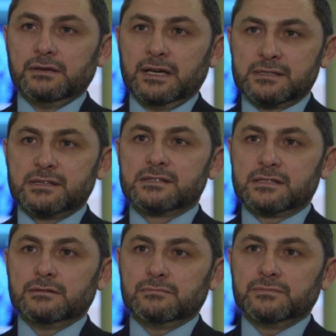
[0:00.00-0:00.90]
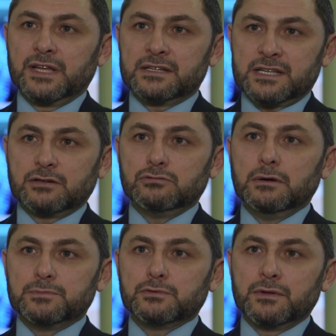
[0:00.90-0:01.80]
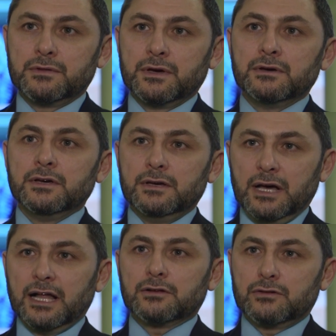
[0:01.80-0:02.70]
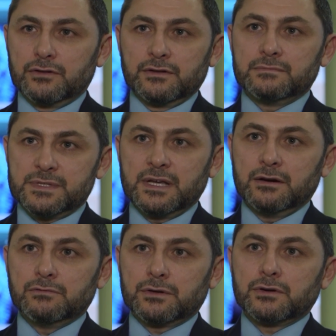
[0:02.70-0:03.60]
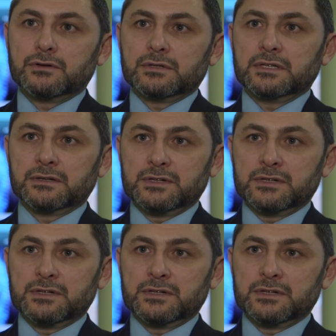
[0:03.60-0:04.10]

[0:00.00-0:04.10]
a system that is equipped with the algorithms that we're currently